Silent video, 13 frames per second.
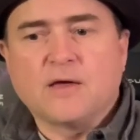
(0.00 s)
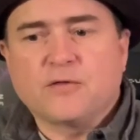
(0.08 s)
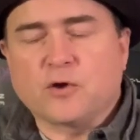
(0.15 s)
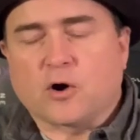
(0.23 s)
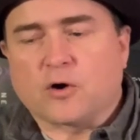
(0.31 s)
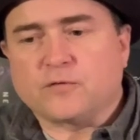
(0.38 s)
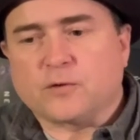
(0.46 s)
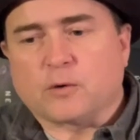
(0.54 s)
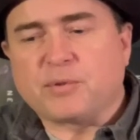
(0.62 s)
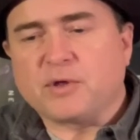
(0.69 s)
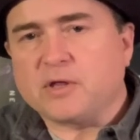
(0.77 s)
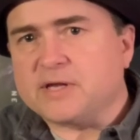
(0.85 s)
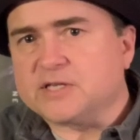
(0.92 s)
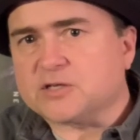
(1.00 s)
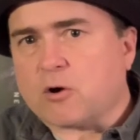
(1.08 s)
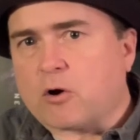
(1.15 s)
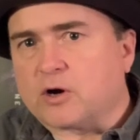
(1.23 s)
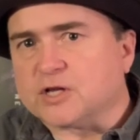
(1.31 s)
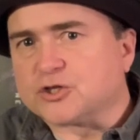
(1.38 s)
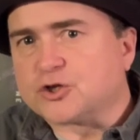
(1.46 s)
their abilities
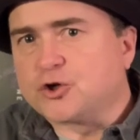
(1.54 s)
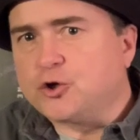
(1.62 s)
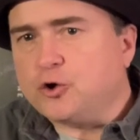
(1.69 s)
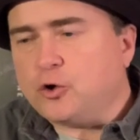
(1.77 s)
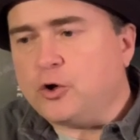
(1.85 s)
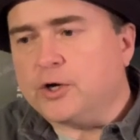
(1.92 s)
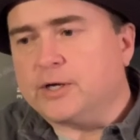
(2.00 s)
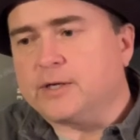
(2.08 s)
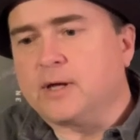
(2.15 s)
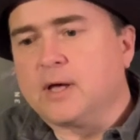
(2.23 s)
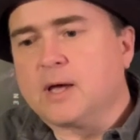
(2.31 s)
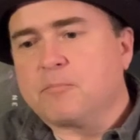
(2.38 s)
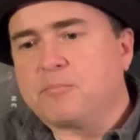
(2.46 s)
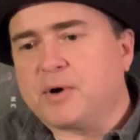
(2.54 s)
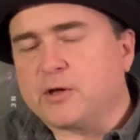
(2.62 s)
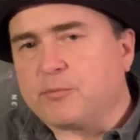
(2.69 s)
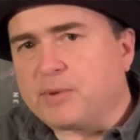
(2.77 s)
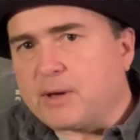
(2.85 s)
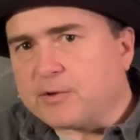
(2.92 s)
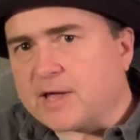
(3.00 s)
aren't as good, but you'll
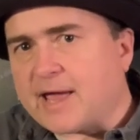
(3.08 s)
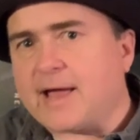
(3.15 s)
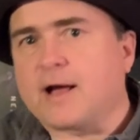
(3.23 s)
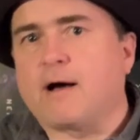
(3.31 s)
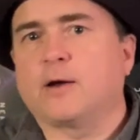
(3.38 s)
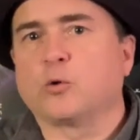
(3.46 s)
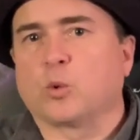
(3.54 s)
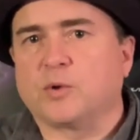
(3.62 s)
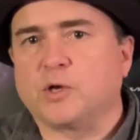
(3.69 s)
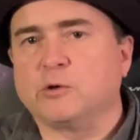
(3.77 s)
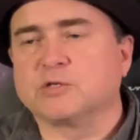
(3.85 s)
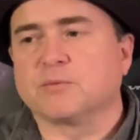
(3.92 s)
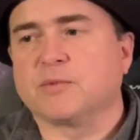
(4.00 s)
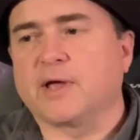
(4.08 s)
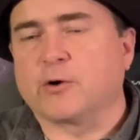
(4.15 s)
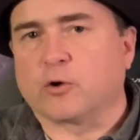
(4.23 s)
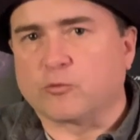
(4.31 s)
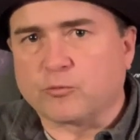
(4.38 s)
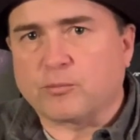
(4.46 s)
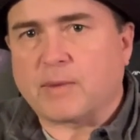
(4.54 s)
be able to hang on to them and use them later
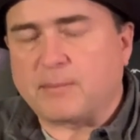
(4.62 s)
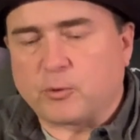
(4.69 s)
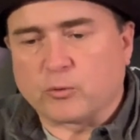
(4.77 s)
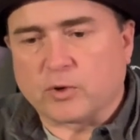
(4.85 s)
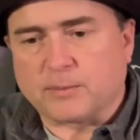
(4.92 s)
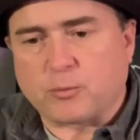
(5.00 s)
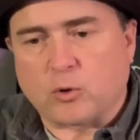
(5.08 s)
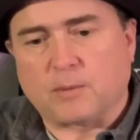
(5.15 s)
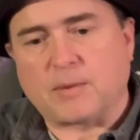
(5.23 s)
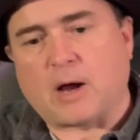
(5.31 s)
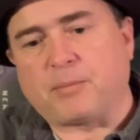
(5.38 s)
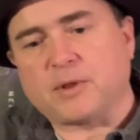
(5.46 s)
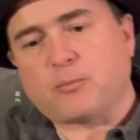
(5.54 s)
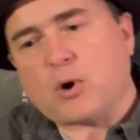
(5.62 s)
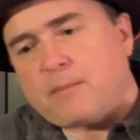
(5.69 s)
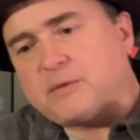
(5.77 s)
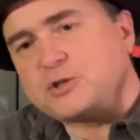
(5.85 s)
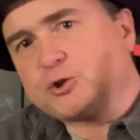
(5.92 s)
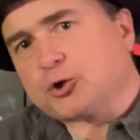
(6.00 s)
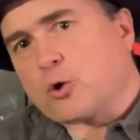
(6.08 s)
and maybe really pull them out. But the problem
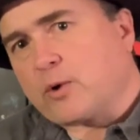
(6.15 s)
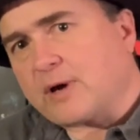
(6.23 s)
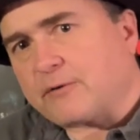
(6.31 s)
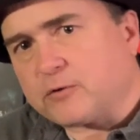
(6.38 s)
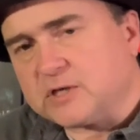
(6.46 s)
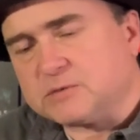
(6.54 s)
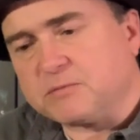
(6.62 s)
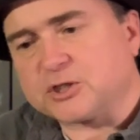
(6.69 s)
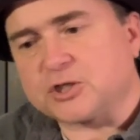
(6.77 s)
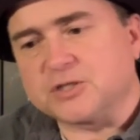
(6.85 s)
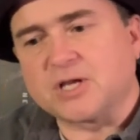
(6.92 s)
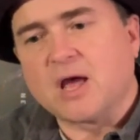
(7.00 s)
is you're going after these missions,